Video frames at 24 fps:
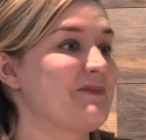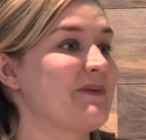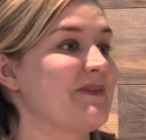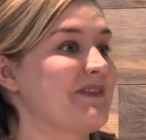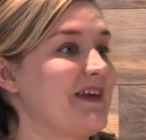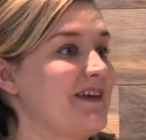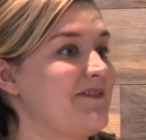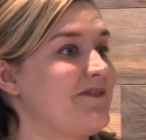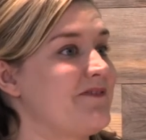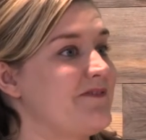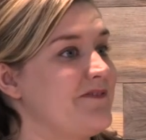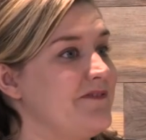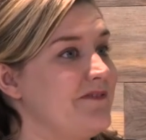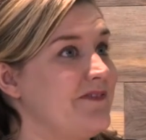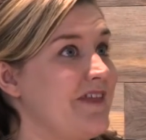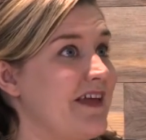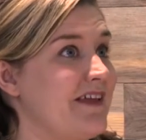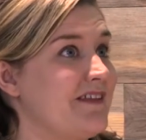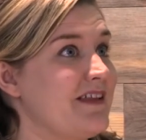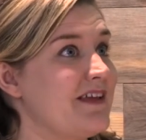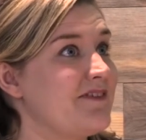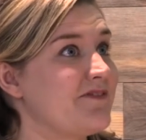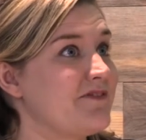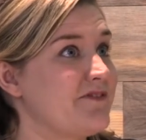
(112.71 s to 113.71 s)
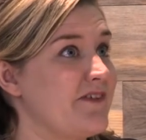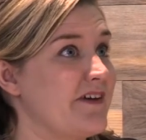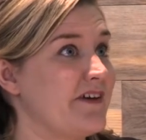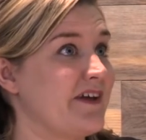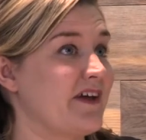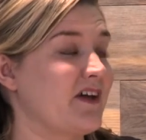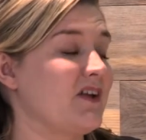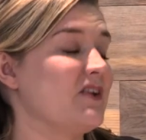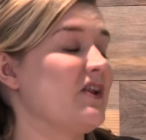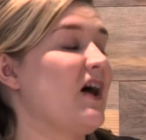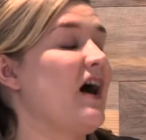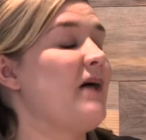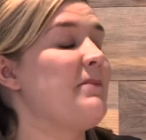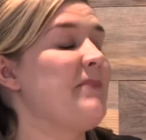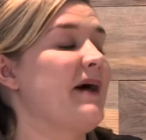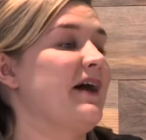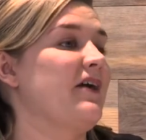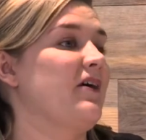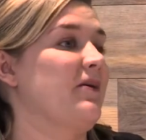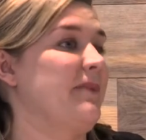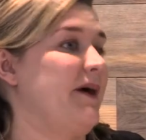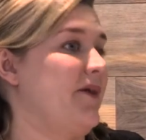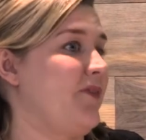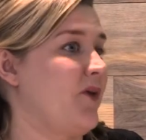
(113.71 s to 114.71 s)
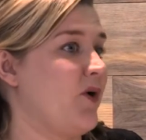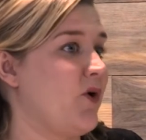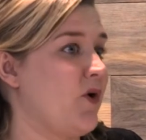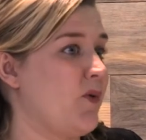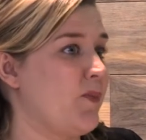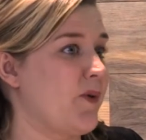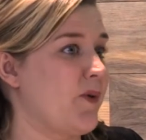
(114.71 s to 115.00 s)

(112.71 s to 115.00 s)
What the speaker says: but they leave feeling a lot better about the whole